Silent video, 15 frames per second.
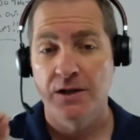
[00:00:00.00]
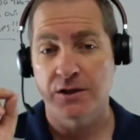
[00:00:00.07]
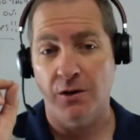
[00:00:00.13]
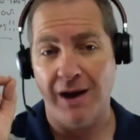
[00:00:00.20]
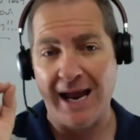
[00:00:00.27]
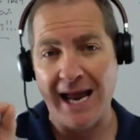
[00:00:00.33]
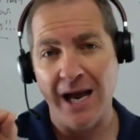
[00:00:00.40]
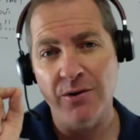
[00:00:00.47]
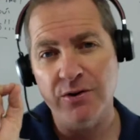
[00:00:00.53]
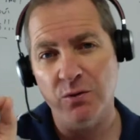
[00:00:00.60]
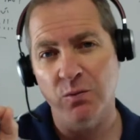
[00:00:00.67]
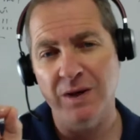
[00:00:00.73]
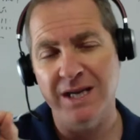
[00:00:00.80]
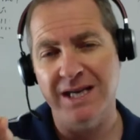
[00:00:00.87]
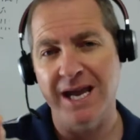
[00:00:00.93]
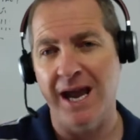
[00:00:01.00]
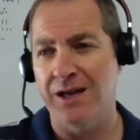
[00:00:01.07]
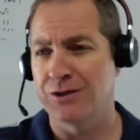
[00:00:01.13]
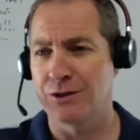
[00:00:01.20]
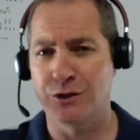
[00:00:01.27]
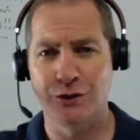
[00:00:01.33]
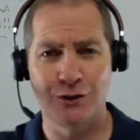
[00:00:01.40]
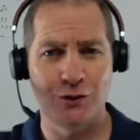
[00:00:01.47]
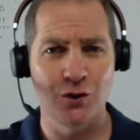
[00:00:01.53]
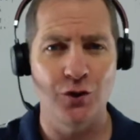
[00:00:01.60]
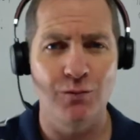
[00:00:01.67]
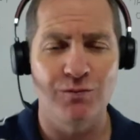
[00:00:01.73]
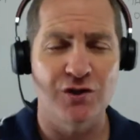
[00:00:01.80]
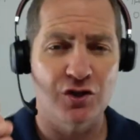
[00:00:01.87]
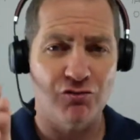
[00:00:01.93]
So how do we get
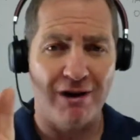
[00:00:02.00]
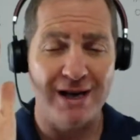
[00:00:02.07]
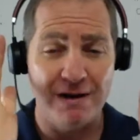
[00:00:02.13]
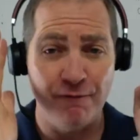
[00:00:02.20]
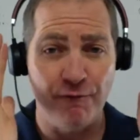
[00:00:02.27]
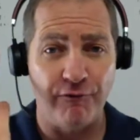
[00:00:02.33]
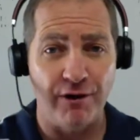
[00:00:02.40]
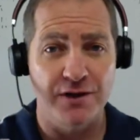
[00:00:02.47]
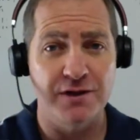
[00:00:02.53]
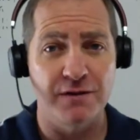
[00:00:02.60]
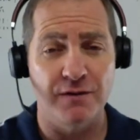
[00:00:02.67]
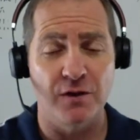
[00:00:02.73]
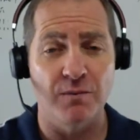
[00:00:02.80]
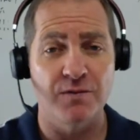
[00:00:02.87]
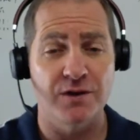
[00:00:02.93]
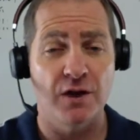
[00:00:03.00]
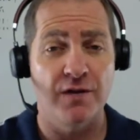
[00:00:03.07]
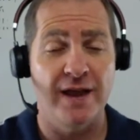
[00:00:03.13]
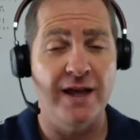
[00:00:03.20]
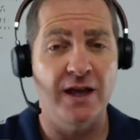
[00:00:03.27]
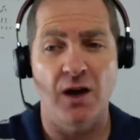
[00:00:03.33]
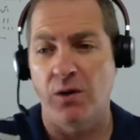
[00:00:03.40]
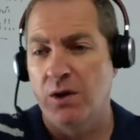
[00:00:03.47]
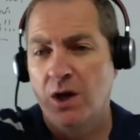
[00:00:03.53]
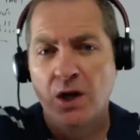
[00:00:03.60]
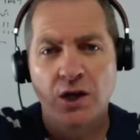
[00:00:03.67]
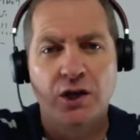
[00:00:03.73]
Zoom straight in front of them so they go